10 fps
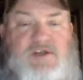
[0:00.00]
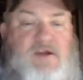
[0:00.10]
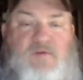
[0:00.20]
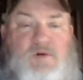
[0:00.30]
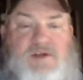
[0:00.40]
You know,
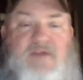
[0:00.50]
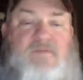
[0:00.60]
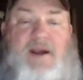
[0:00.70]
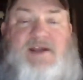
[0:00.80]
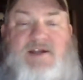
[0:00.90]
of course,
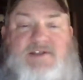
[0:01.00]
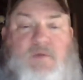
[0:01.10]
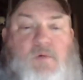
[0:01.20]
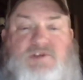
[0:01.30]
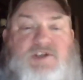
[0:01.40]
everybody does. They
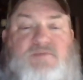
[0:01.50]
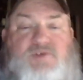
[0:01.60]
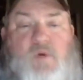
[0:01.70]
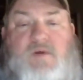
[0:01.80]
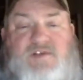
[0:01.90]
want some
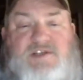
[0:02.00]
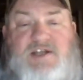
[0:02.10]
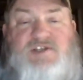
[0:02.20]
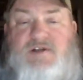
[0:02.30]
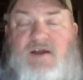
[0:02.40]
sort of
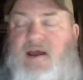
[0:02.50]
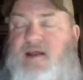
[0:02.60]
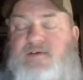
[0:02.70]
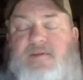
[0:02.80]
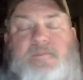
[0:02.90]
attention out
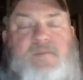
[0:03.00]
of it.